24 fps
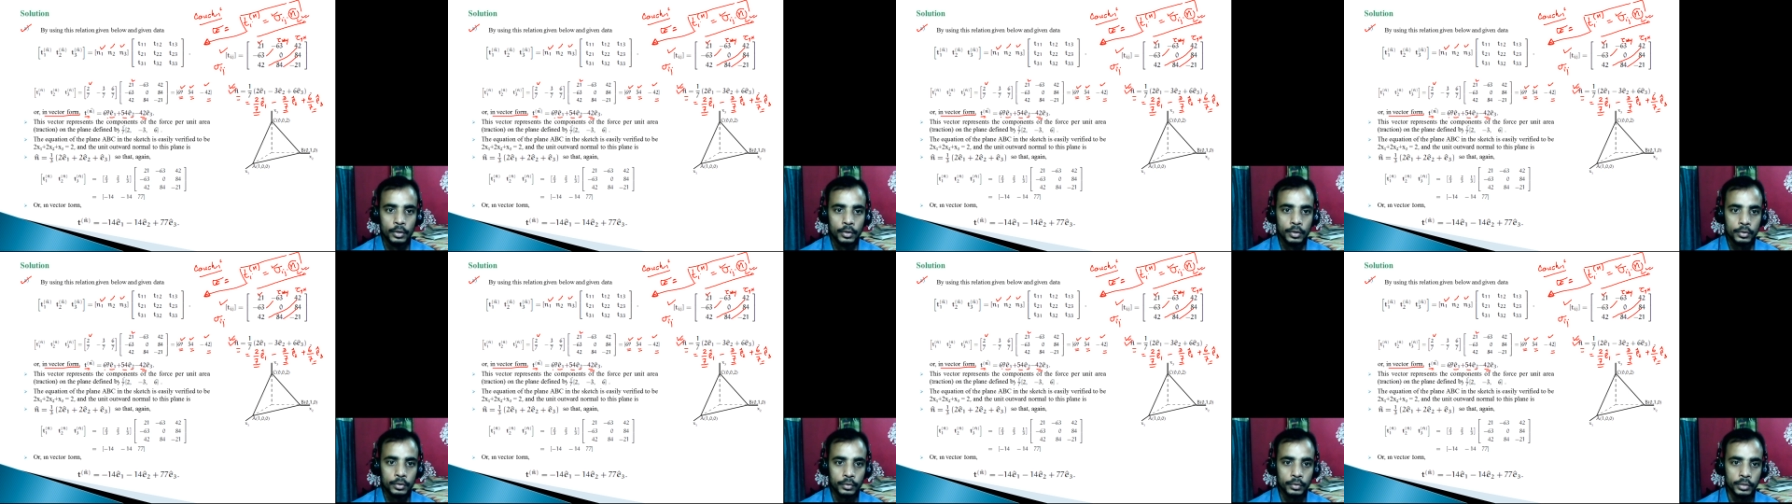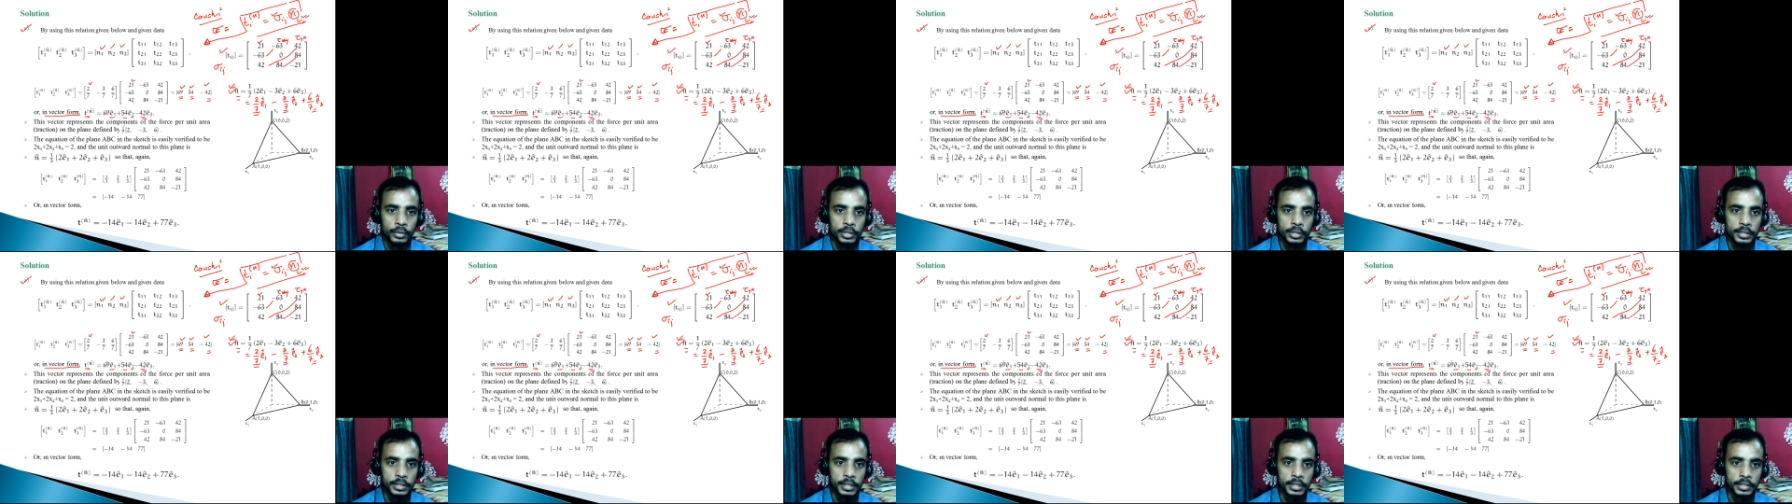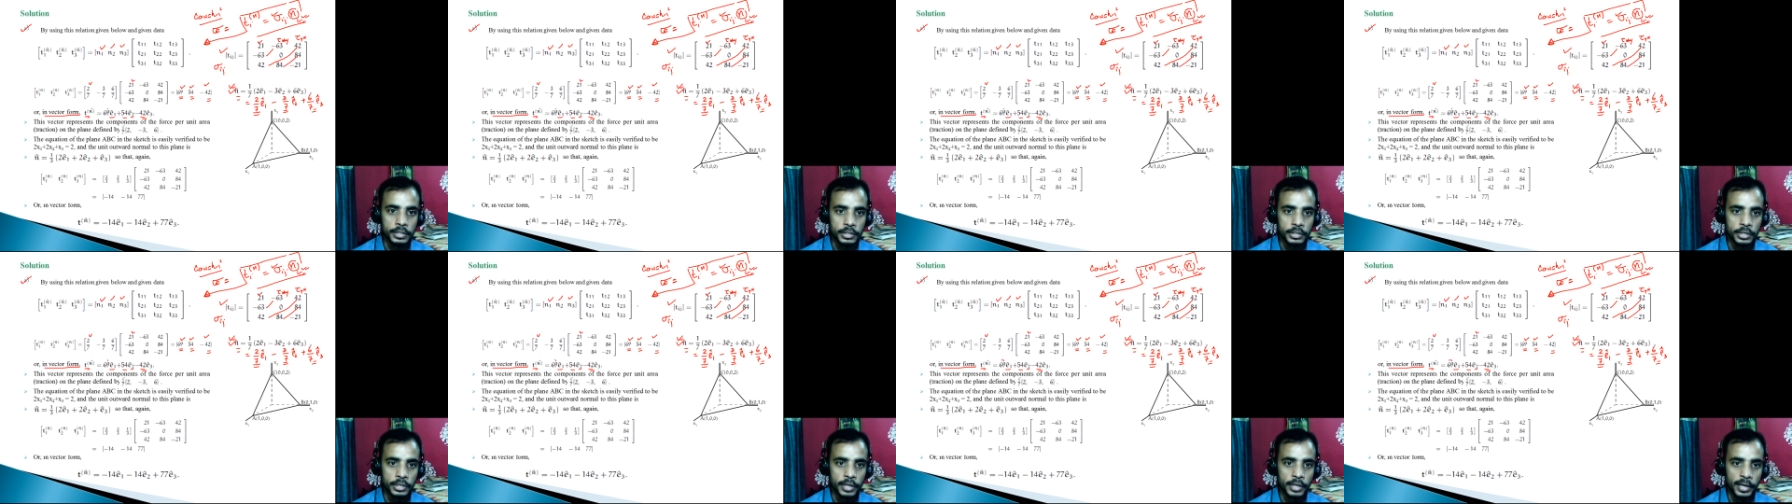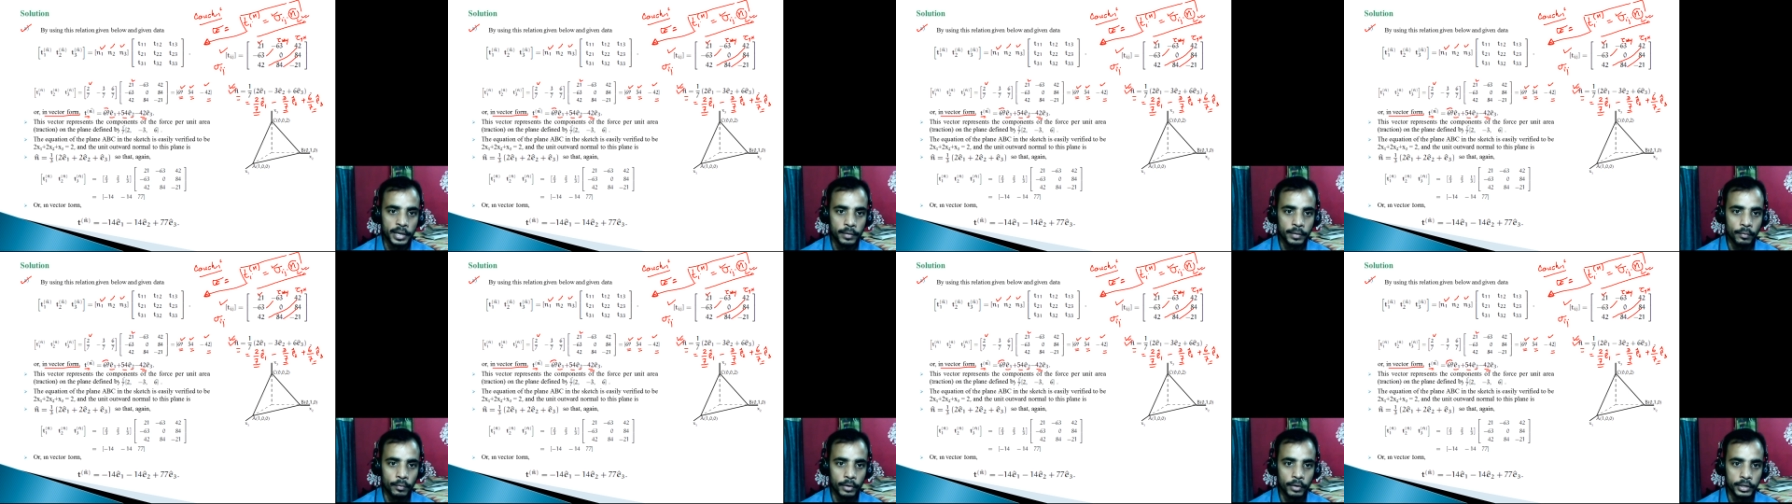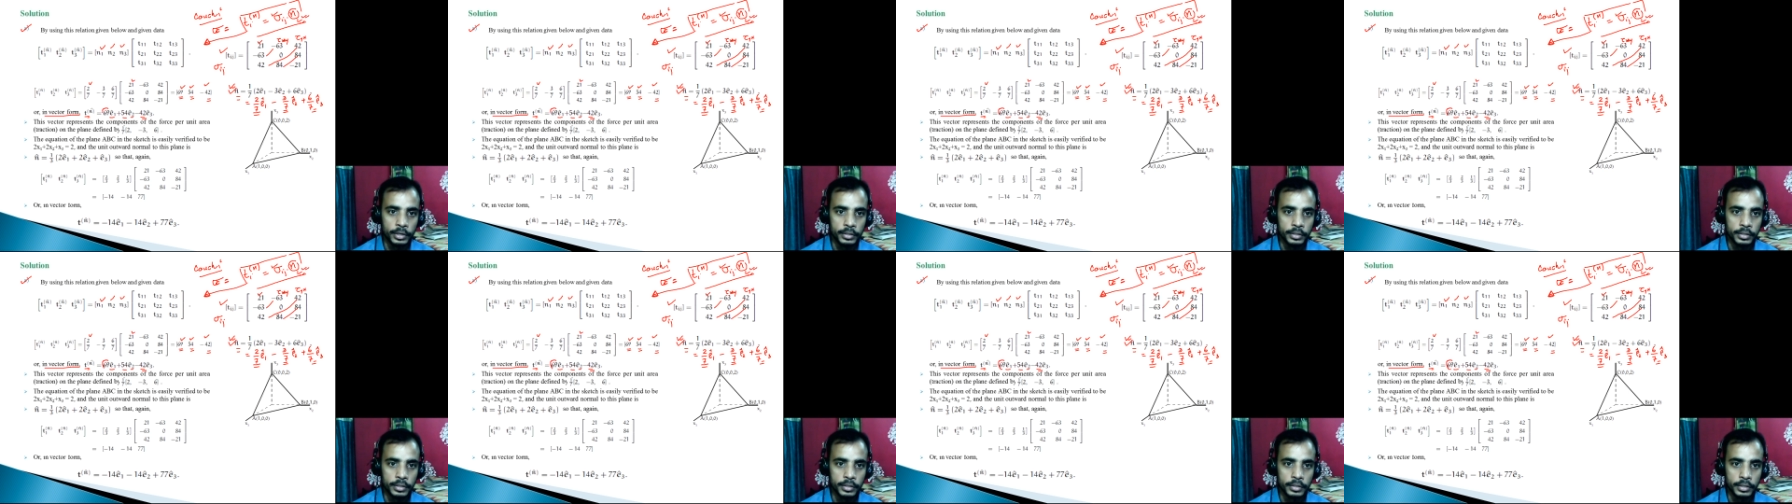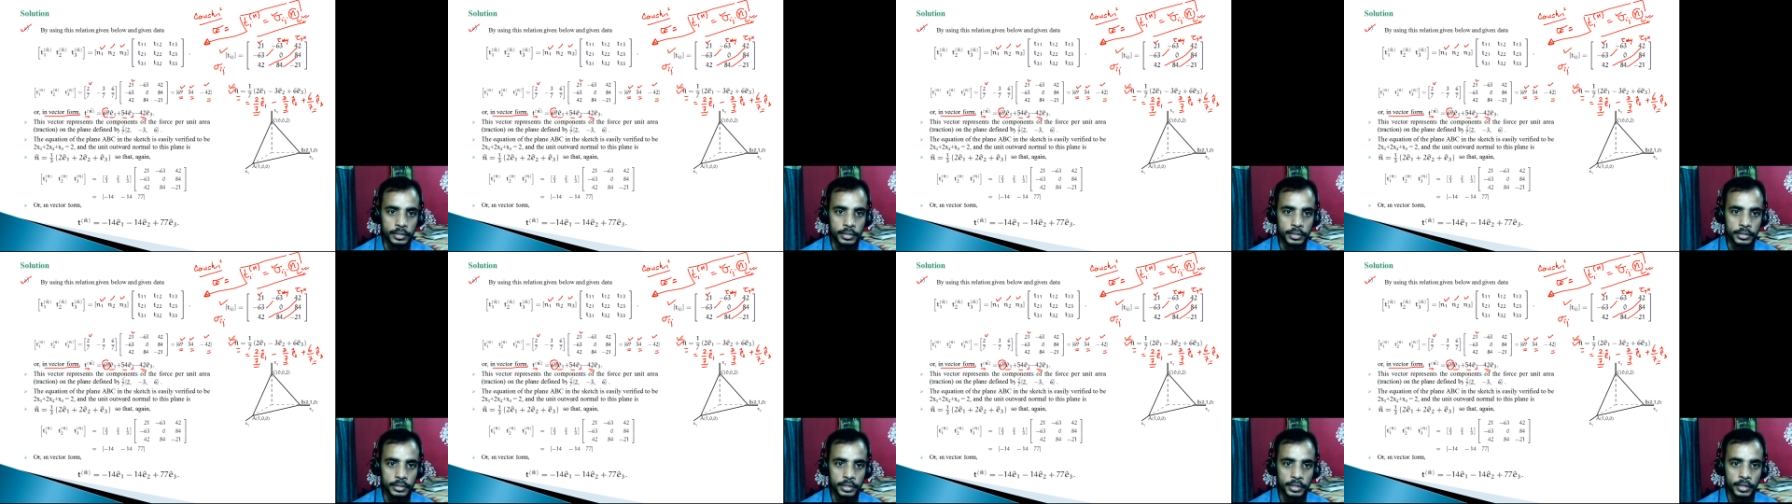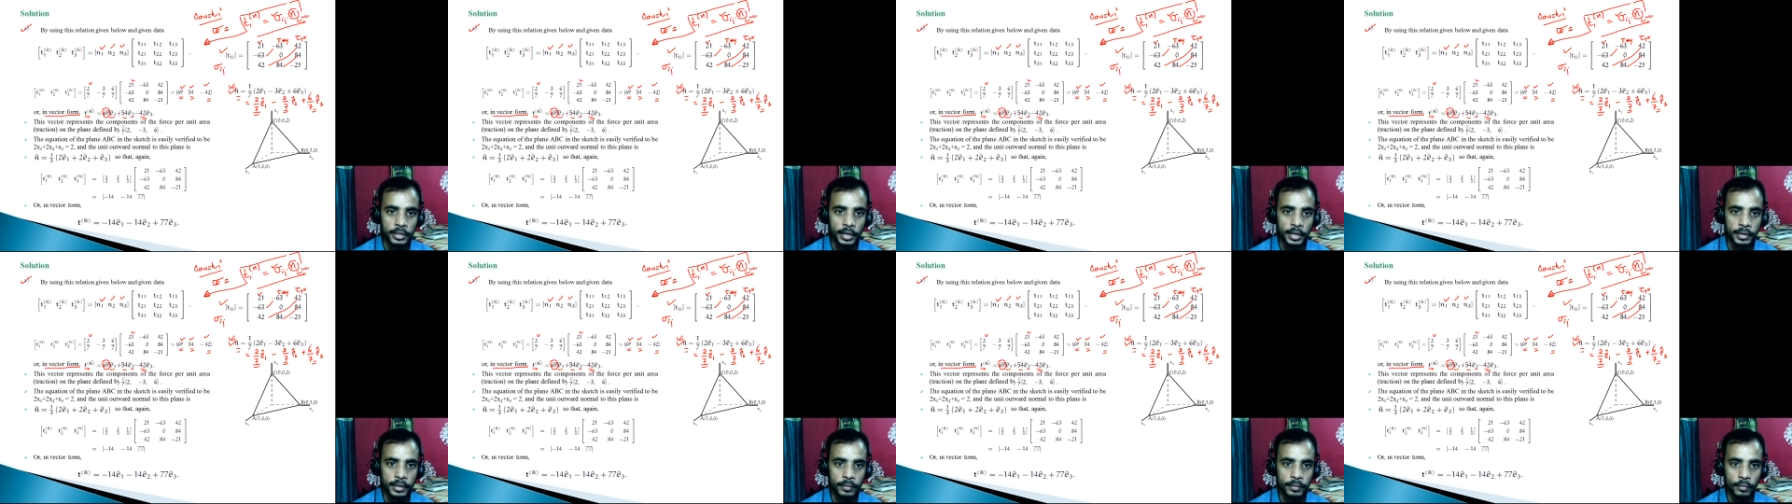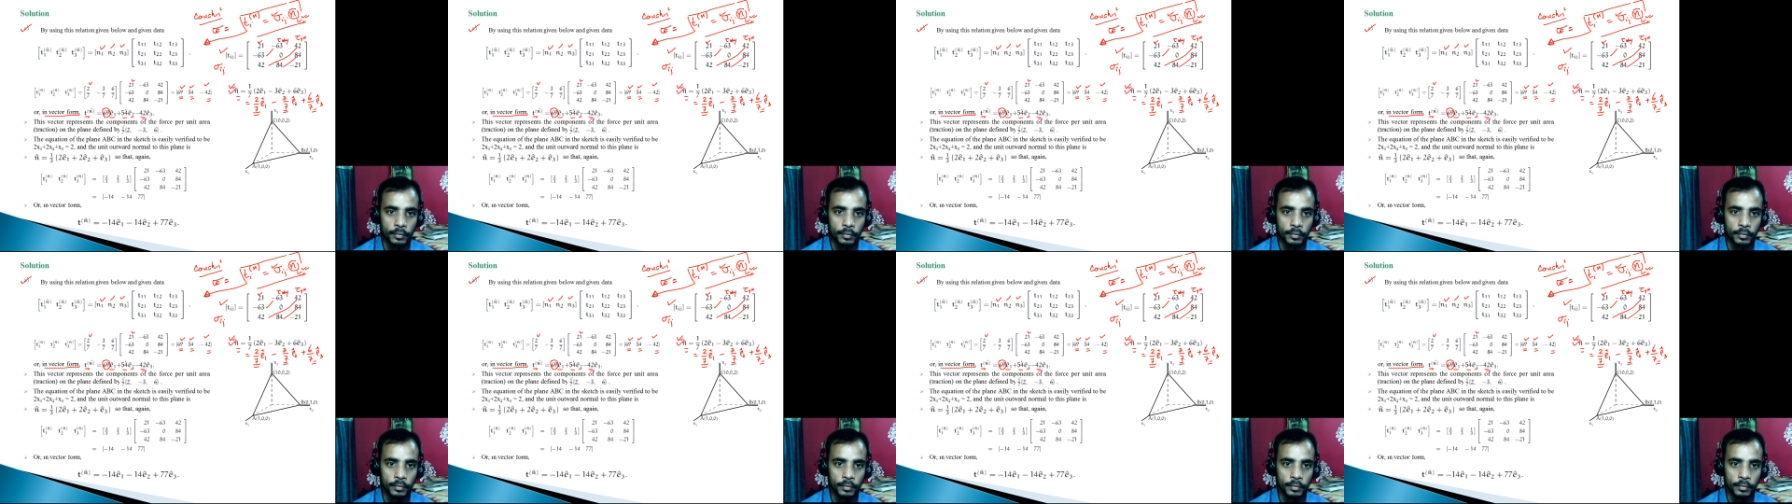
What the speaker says: So this 69, what is this 69,